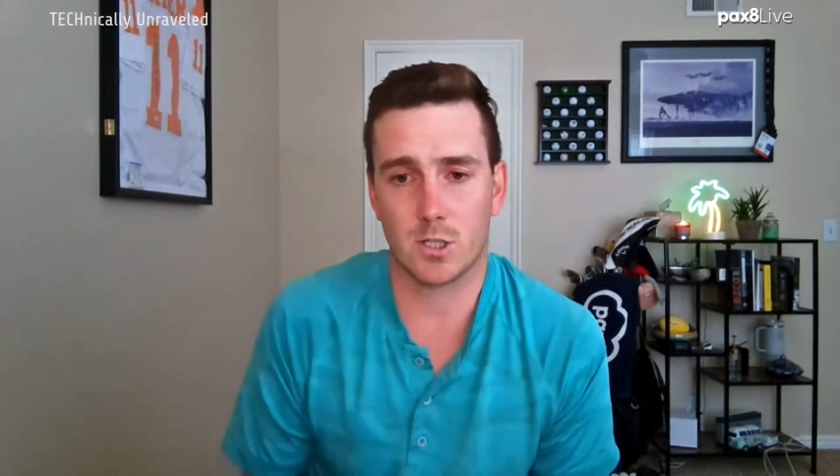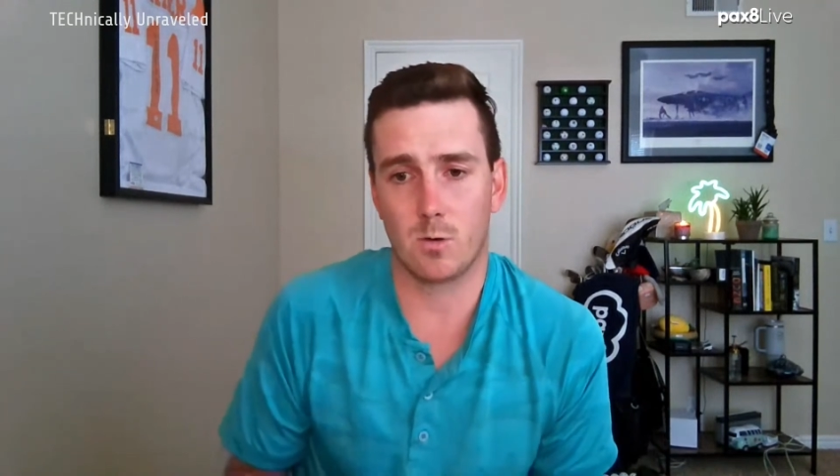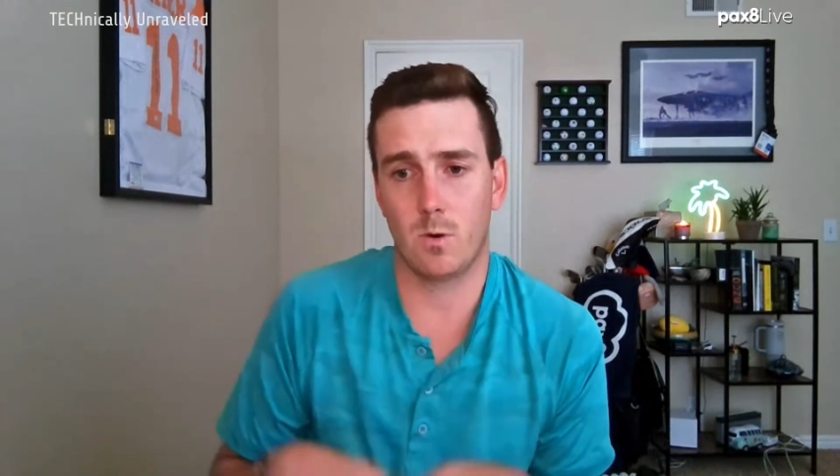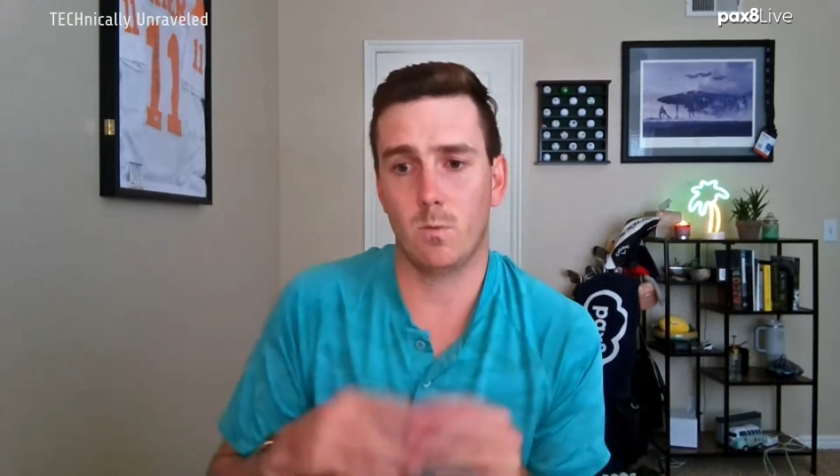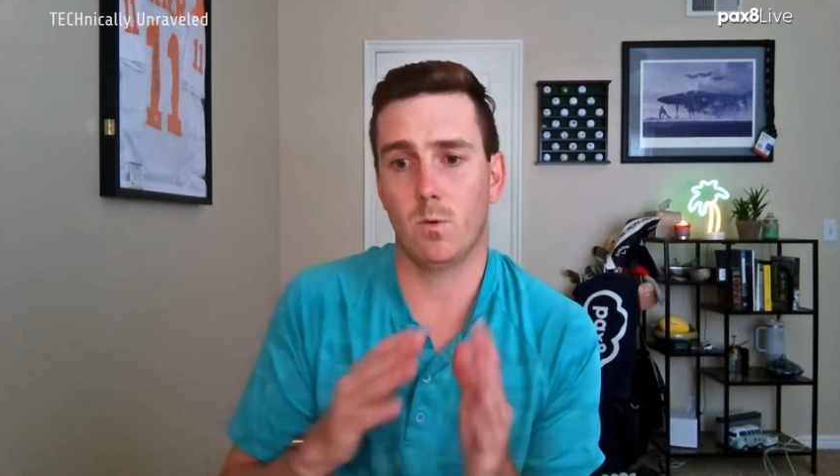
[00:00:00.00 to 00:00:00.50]

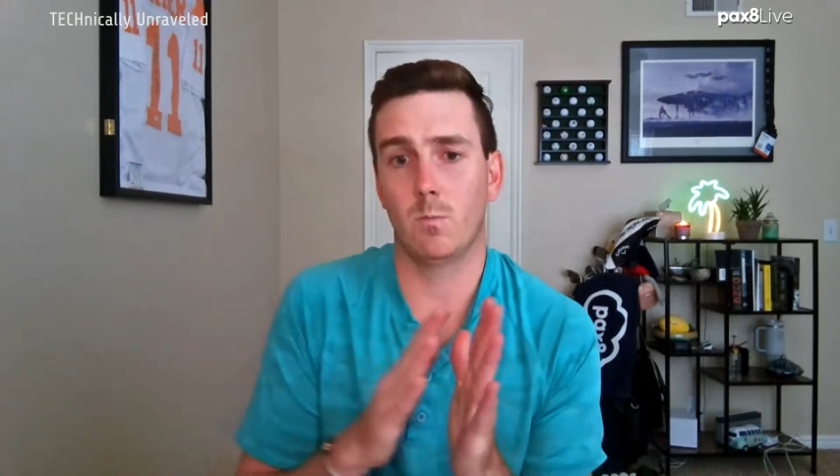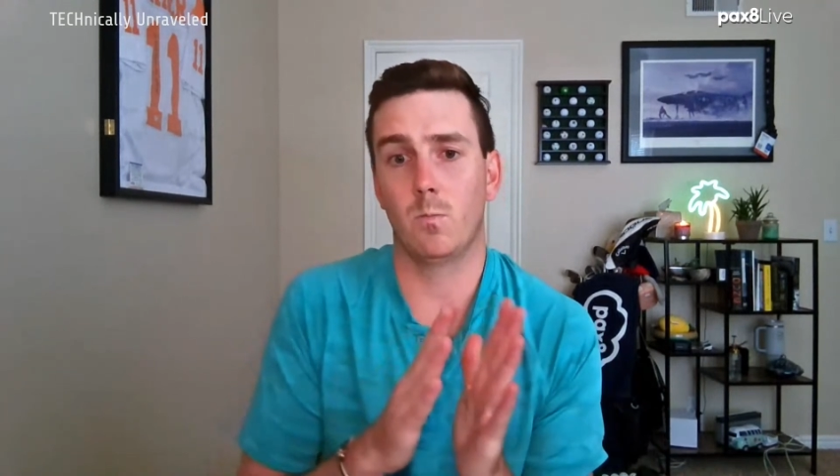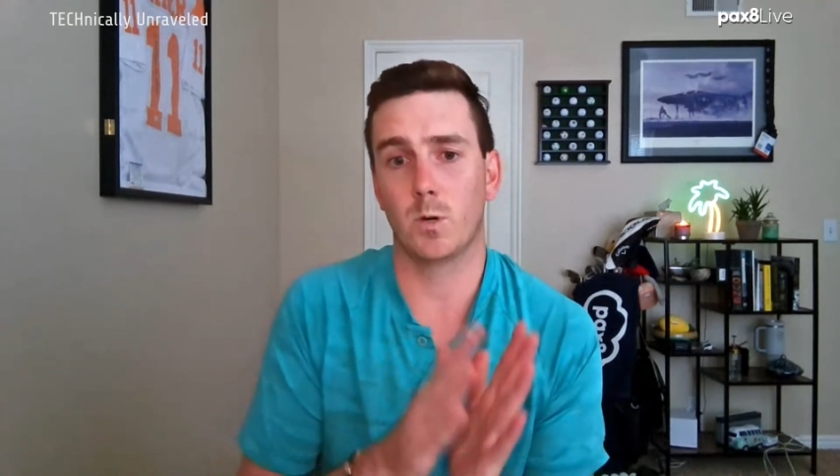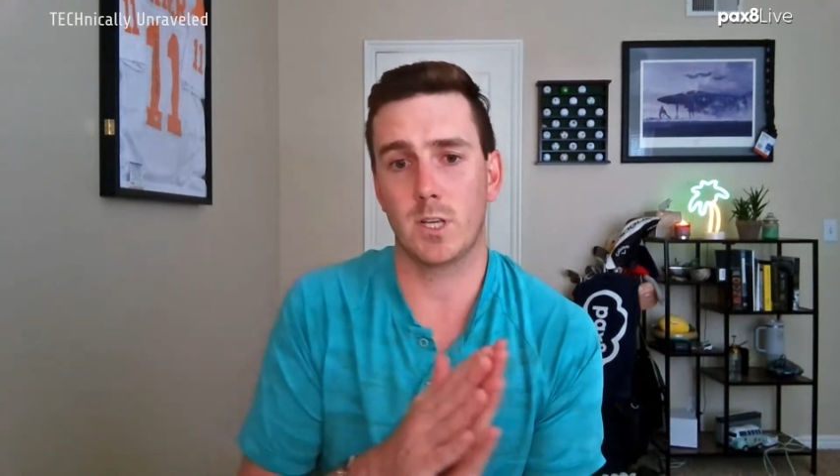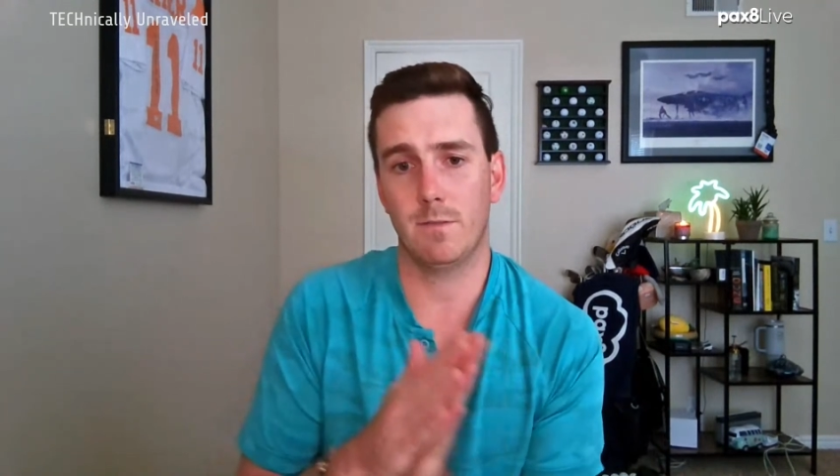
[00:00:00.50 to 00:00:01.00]
So
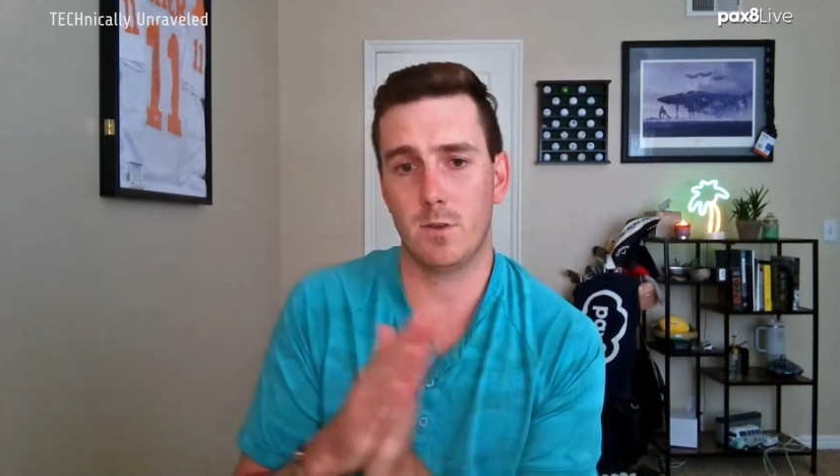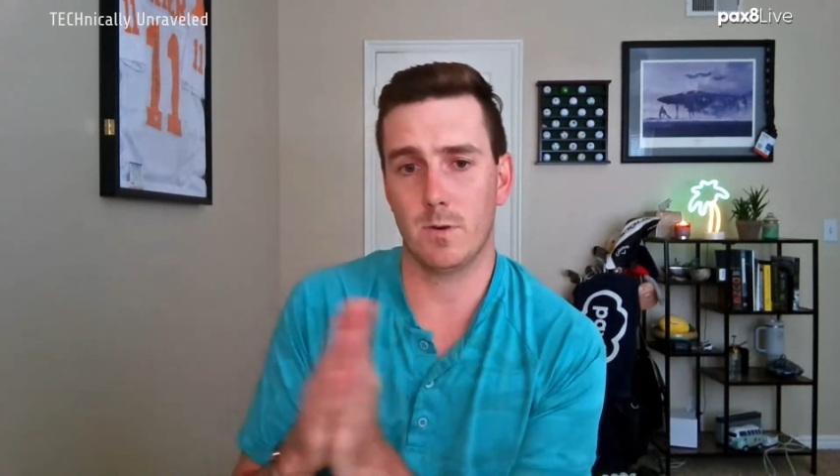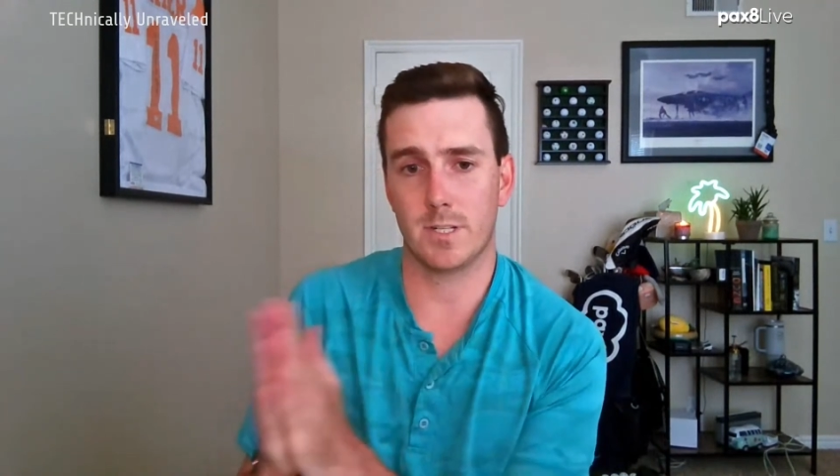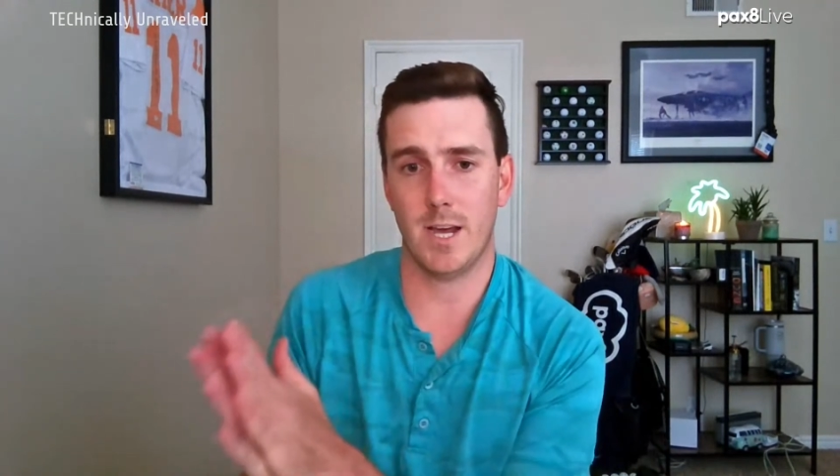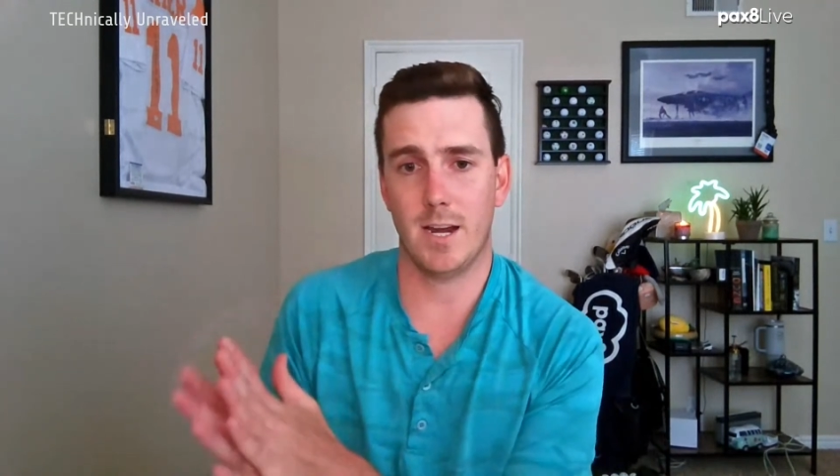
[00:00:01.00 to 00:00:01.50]
we'll give
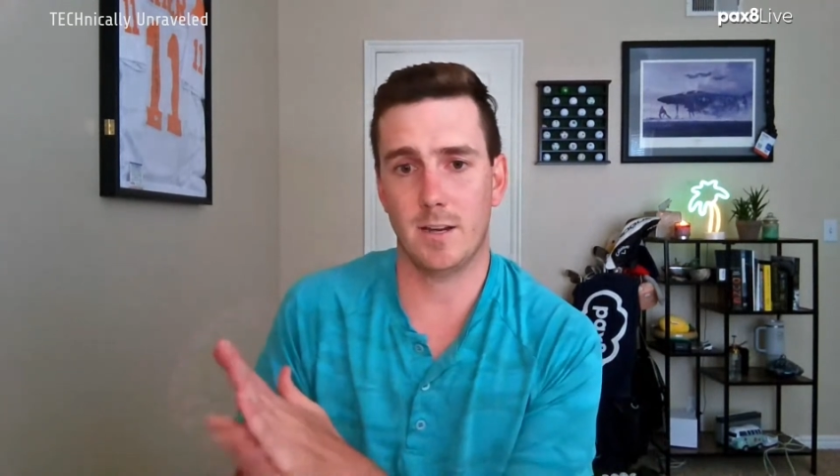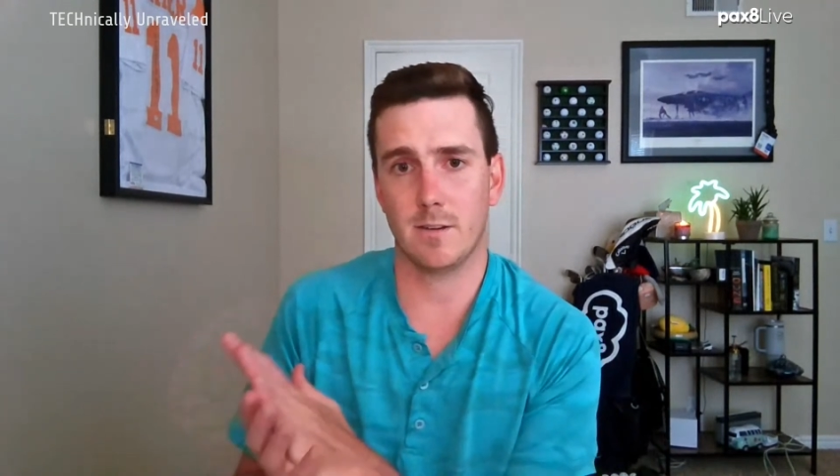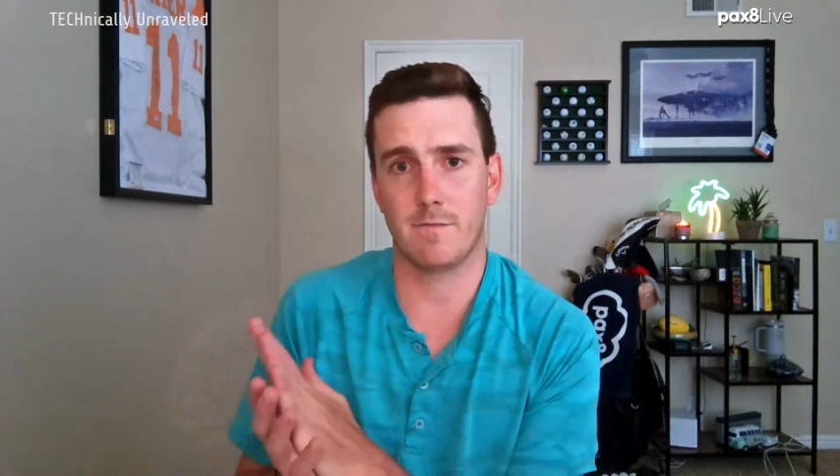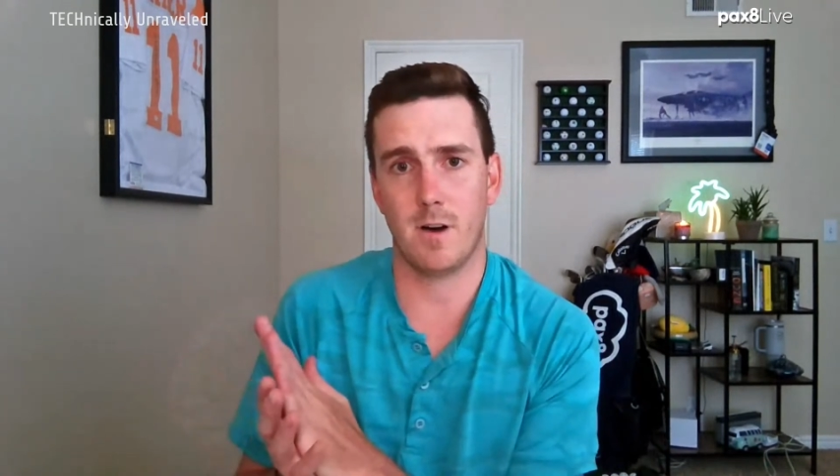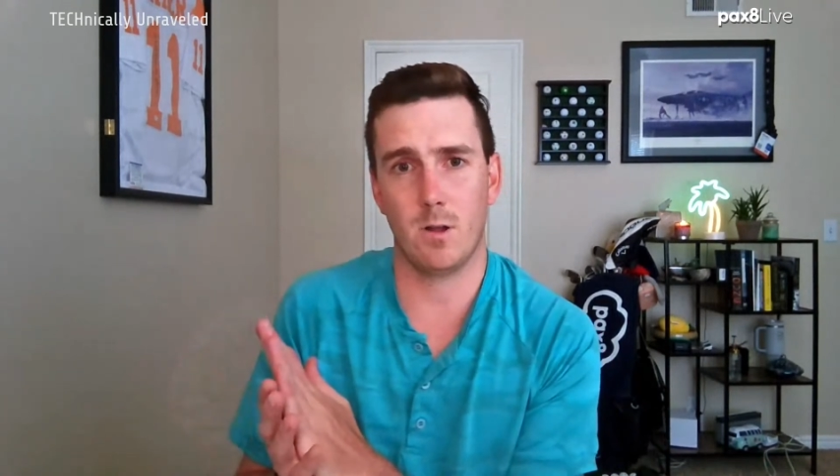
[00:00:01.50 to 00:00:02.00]
you a tenant
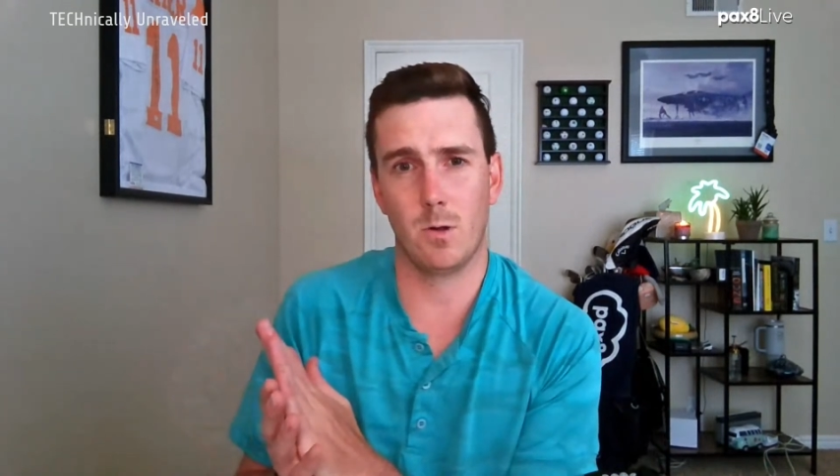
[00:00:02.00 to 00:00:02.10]
to follow